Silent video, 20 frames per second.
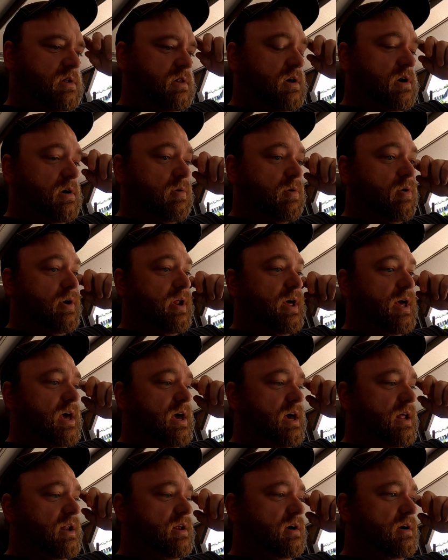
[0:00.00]
road
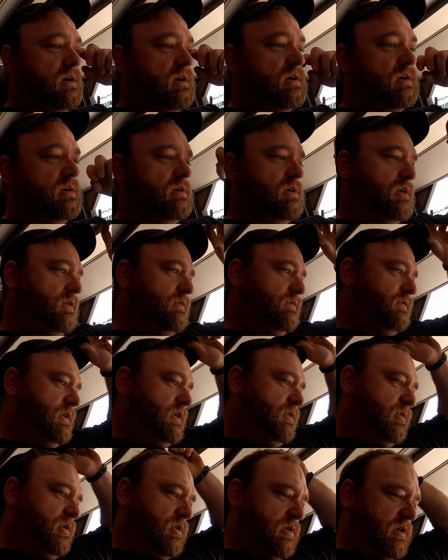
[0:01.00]
ahead.
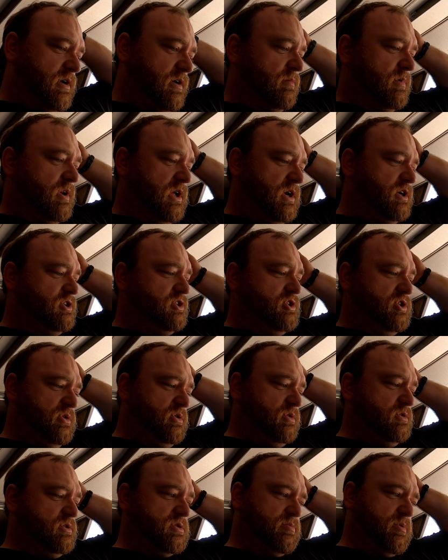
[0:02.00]
Hopefully we don't have many
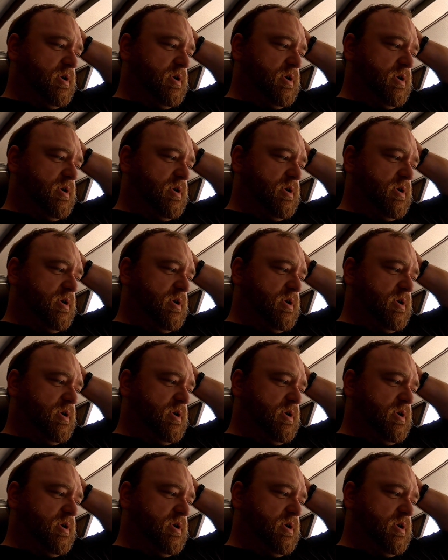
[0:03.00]
issues,